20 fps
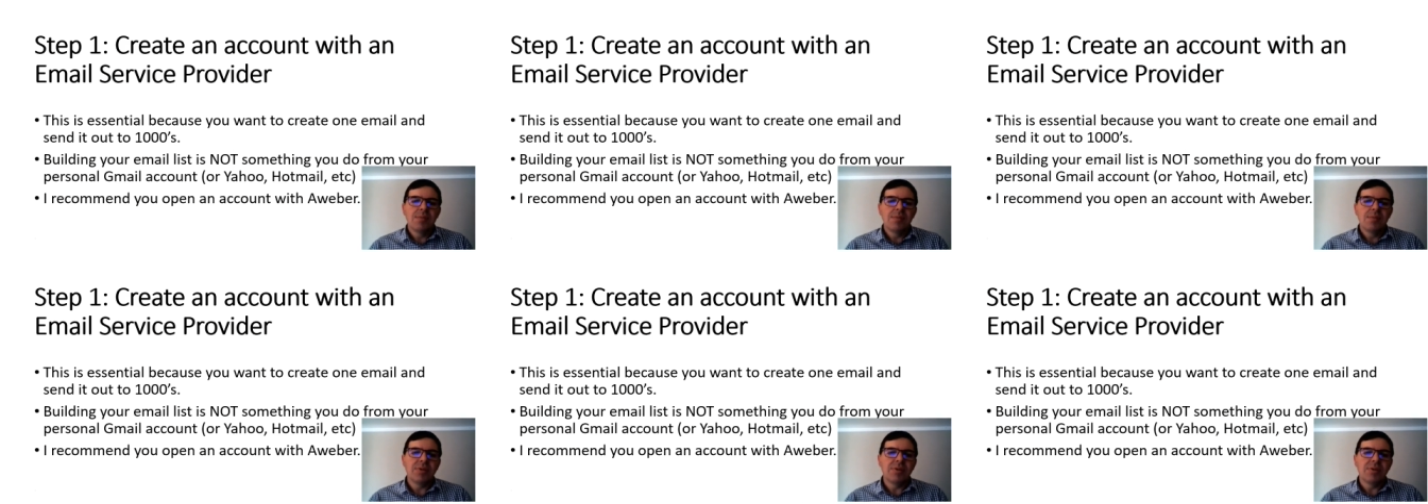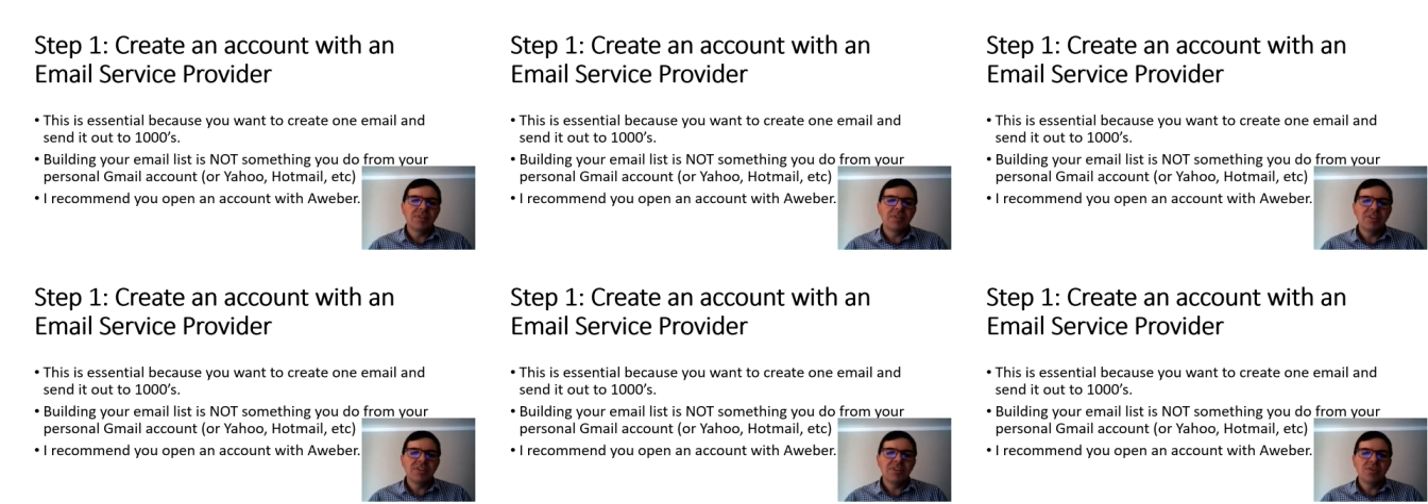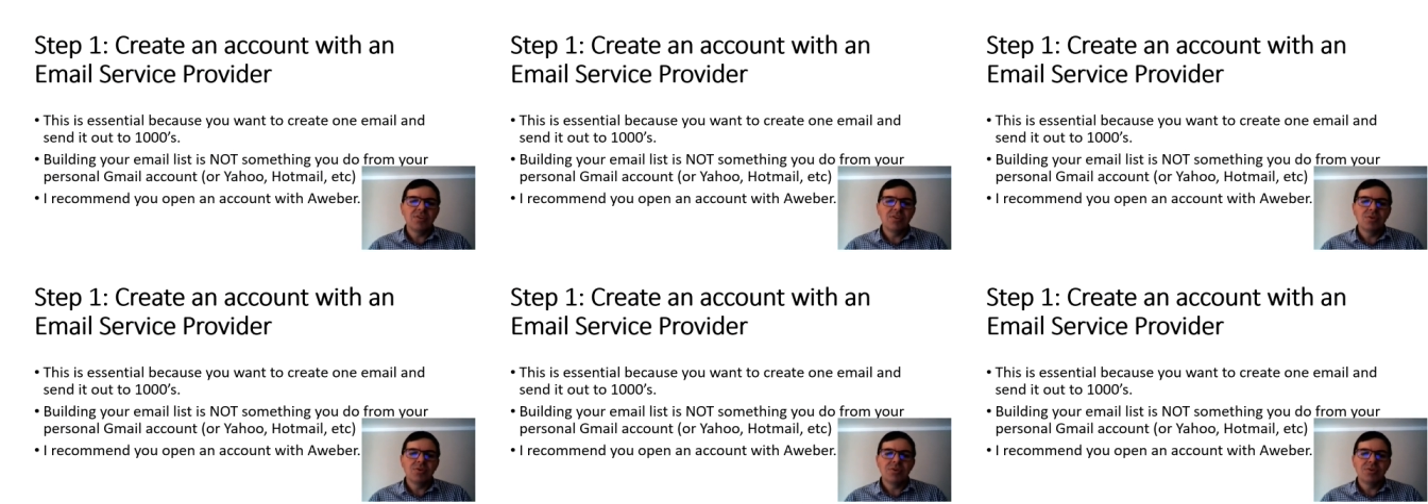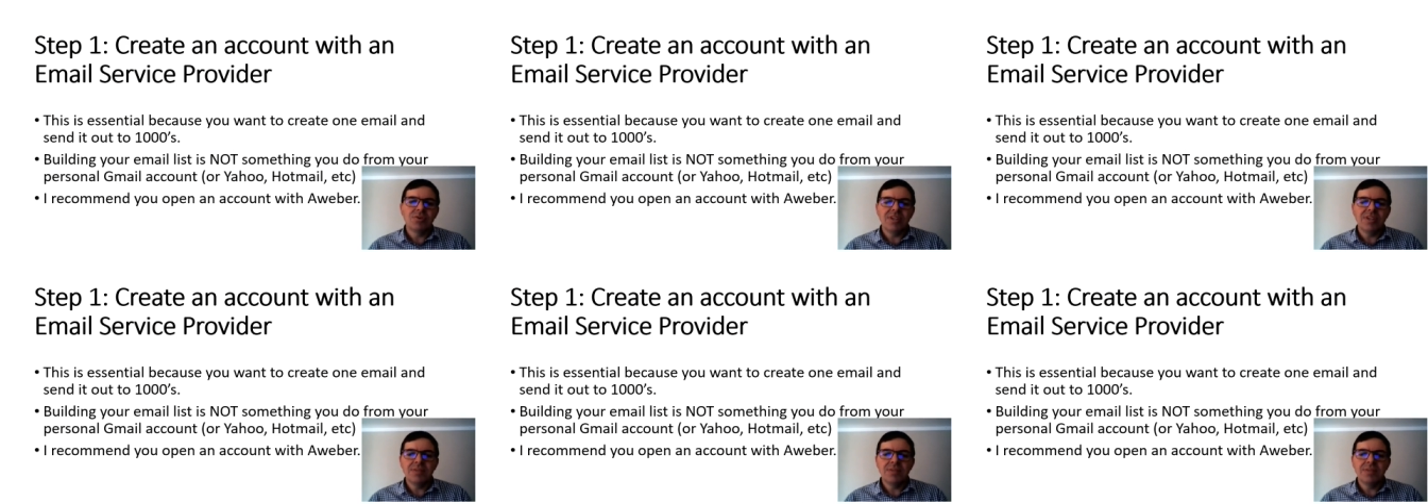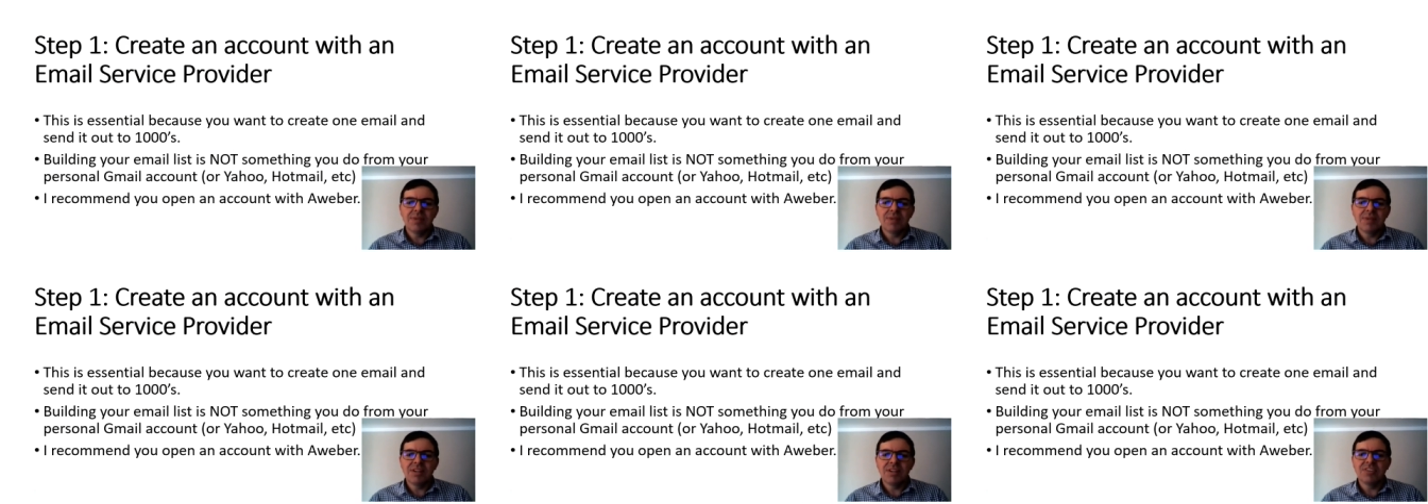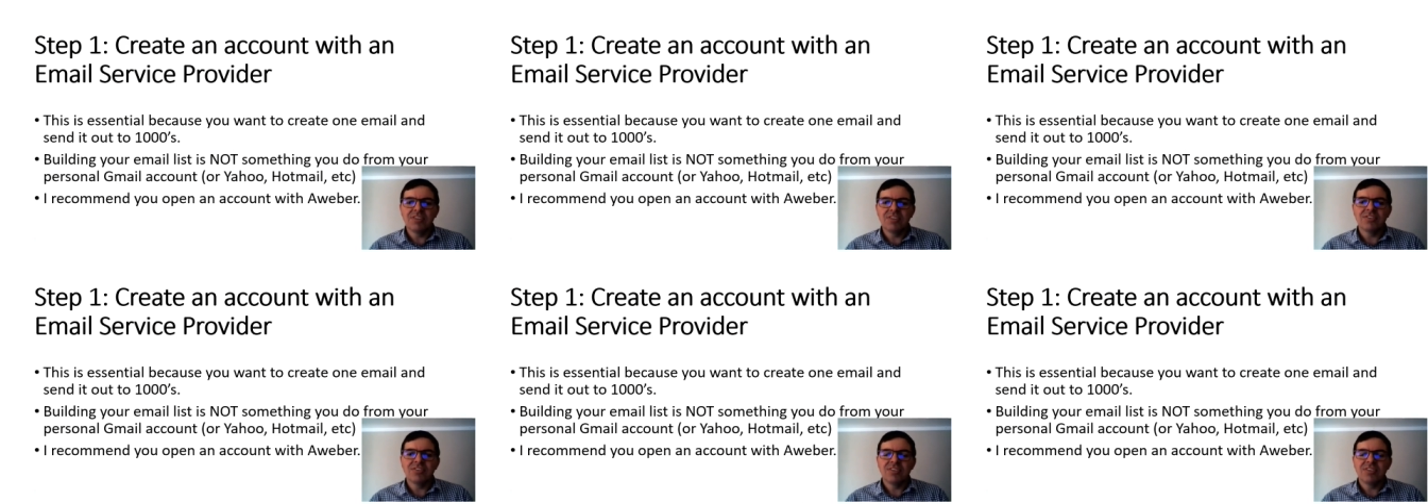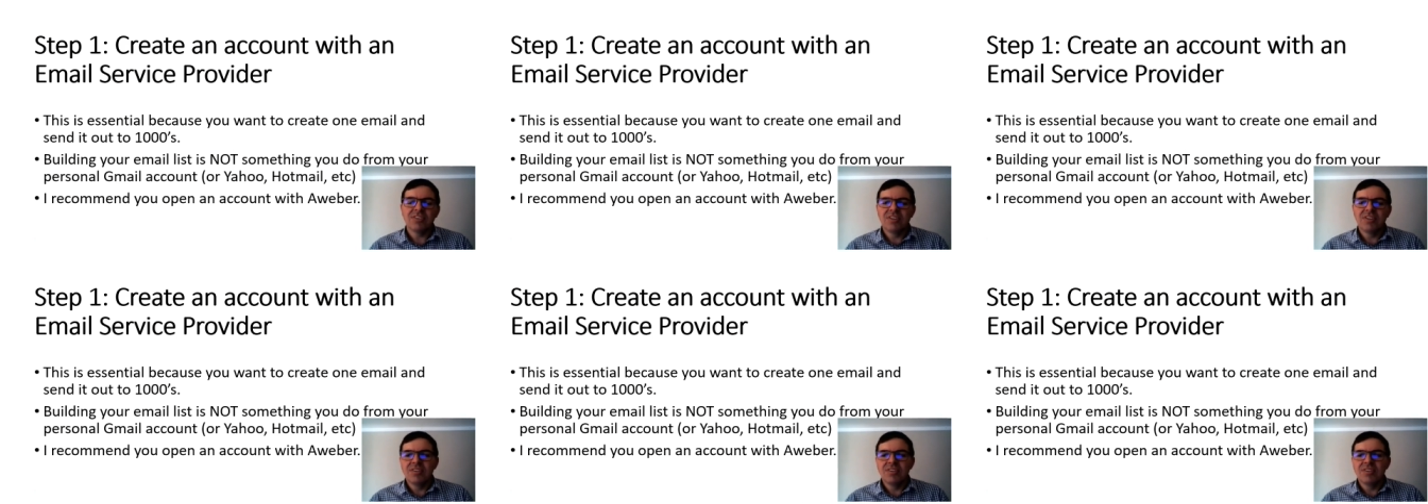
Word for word: Building your email is